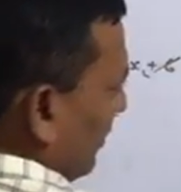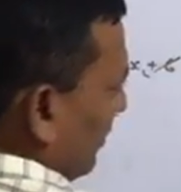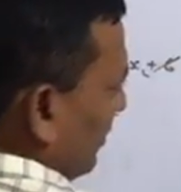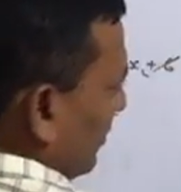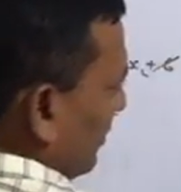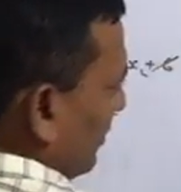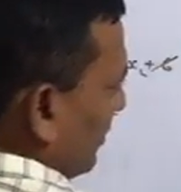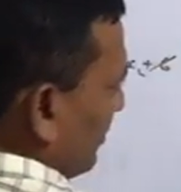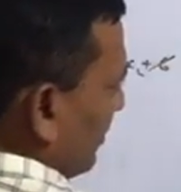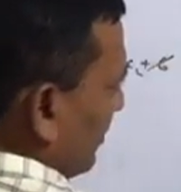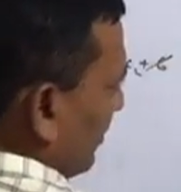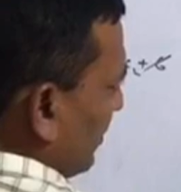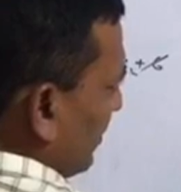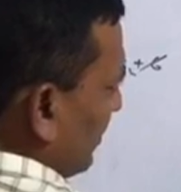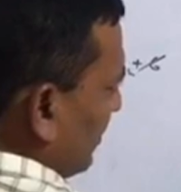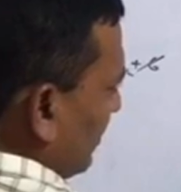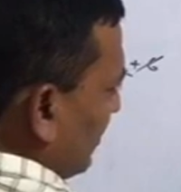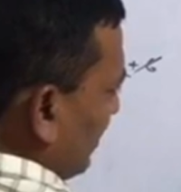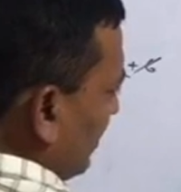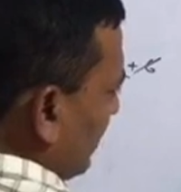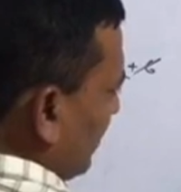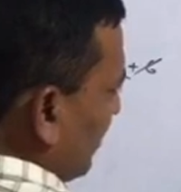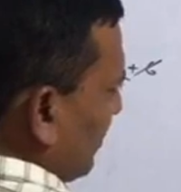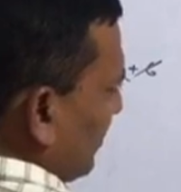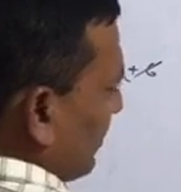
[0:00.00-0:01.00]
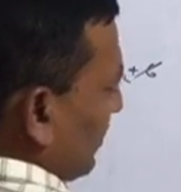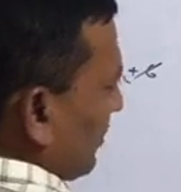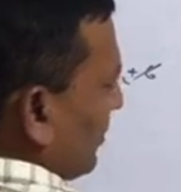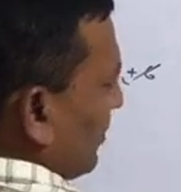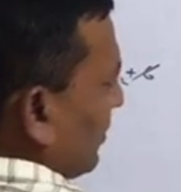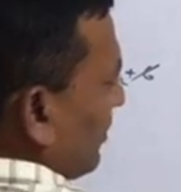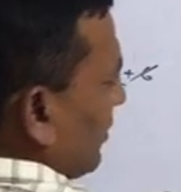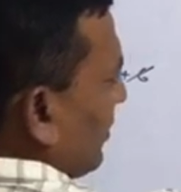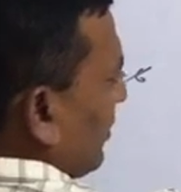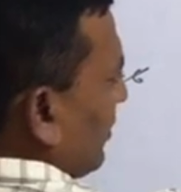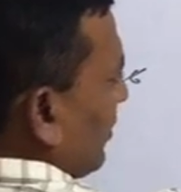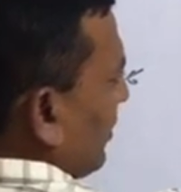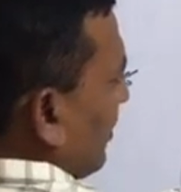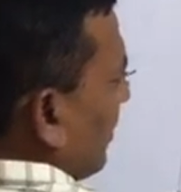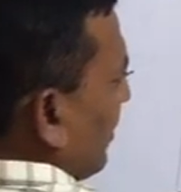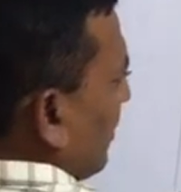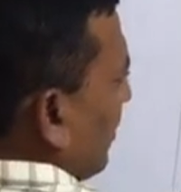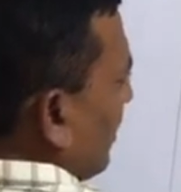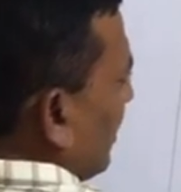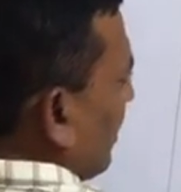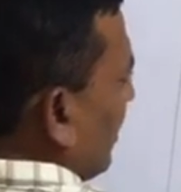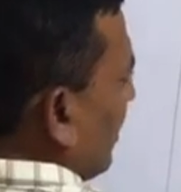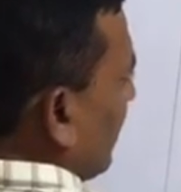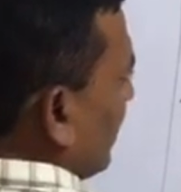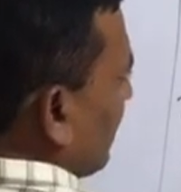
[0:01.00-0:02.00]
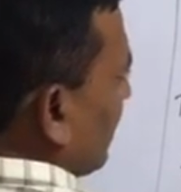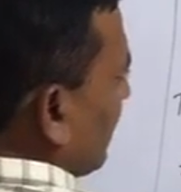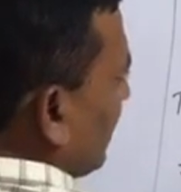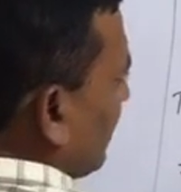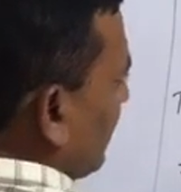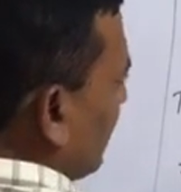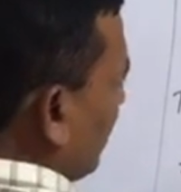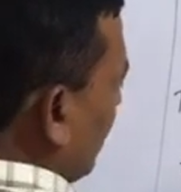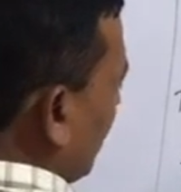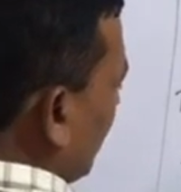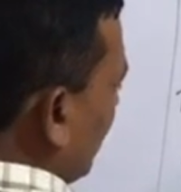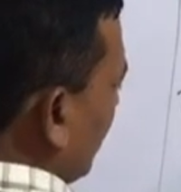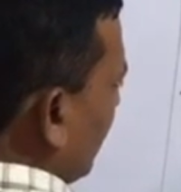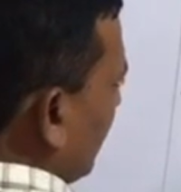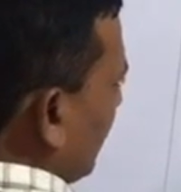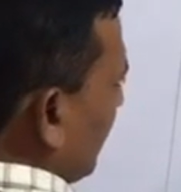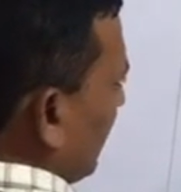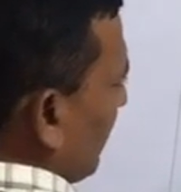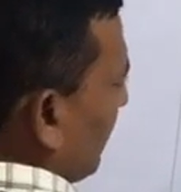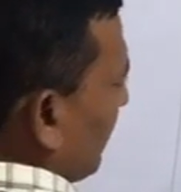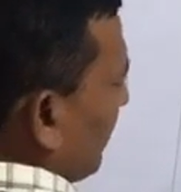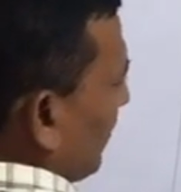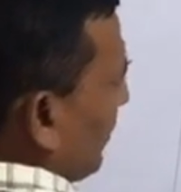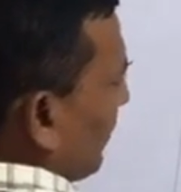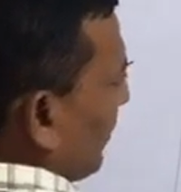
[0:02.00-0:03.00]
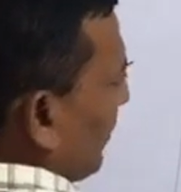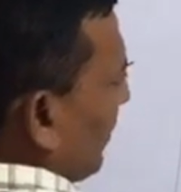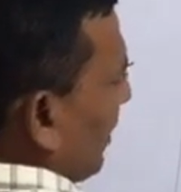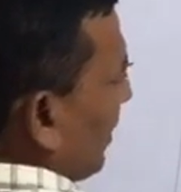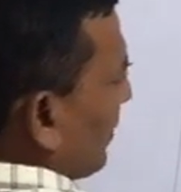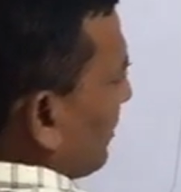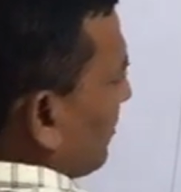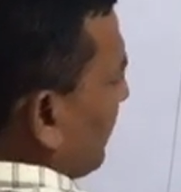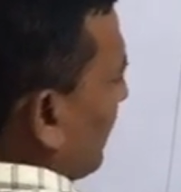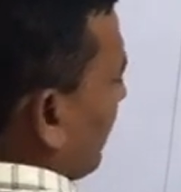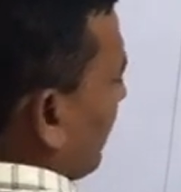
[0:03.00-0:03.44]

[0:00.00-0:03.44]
This is like this here. Now when you cross